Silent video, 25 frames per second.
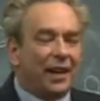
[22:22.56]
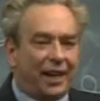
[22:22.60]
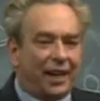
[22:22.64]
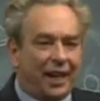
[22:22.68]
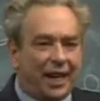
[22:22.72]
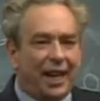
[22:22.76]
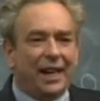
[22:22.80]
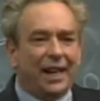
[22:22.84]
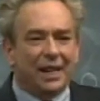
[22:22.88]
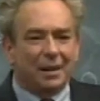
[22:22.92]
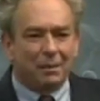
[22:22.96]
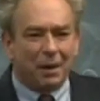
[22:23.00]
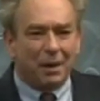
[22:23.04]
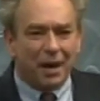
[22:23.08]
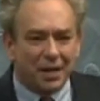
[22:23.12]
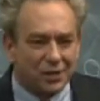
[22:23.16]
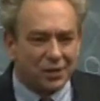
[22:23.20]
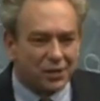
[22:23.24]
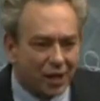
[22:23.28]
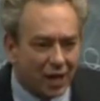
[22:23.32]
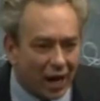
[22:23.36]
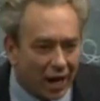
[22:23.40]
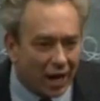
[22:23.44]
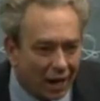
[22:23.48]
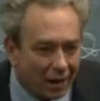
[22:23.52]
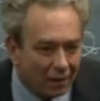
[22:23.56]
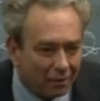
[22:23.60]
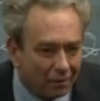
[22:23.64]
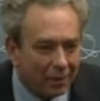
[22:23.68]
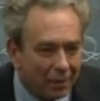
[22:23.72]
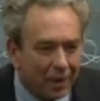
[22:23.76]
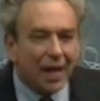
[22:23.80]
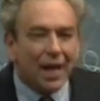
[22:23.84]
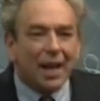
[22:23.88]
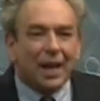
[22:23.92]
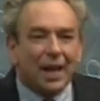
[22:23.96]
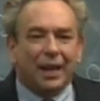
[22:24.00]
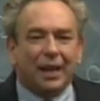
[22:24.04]
kingdom has come
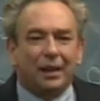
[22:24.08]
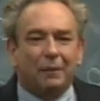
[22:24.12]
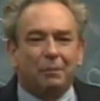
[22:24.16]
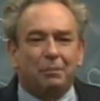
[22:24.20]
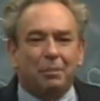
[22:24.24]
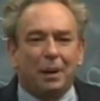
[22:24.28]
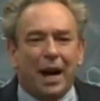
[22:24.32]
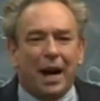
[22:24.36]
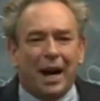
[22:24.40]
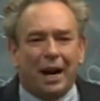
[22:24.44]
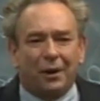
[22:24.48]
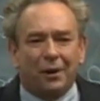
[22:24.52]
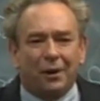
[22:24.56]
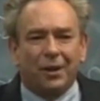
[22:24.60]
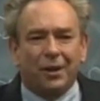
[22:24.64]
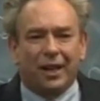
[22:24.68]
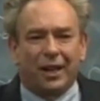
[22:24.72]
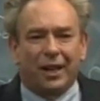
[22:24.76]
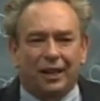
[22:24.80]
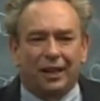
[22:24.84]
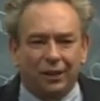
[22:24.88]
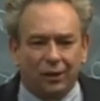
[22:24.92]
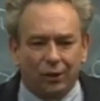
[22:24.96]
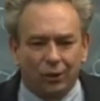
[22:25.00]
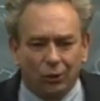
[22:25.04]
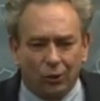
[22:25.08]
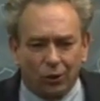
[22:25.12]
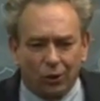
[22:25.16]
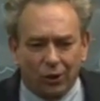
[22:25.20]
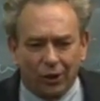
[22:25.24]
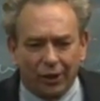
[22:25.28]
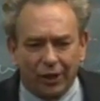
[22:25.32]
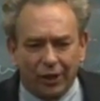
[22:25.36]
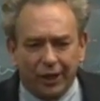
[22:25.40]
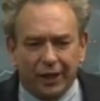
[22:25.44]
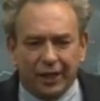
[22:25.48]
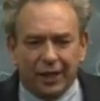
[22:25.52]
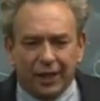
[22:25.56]
in power and
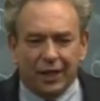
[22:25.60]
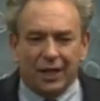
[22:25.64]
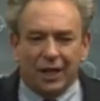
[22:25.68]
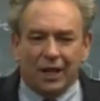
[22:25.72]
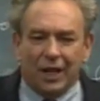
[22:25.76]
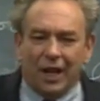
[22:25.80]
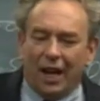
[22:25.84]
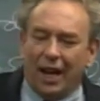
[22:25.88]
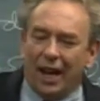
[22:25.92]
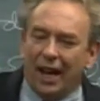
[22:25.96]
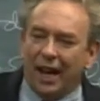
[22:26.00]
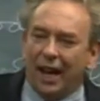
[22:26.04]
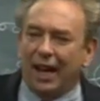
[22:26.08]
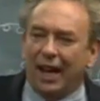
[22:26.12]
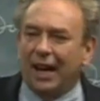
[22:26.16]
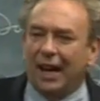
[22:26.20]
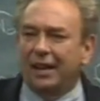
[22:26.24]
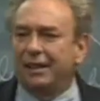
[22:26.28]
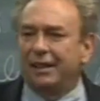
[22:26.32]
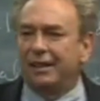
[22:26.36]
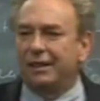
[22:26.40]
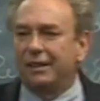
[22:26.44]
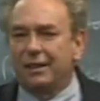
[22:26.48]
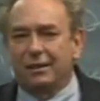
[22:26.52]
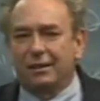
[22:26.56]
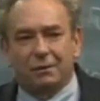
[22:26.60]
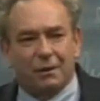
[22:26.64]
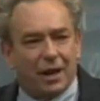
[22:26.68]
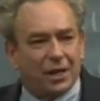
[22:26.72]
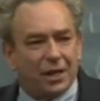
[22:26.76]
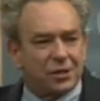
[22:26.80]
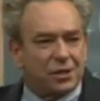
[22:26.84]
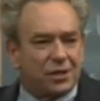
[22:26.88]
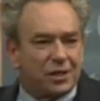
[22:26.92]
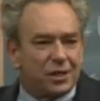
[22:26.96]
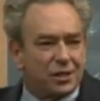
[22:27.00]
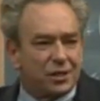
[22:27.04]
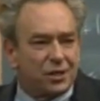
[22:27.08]
glory, and the
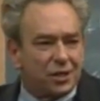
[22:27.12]
rest is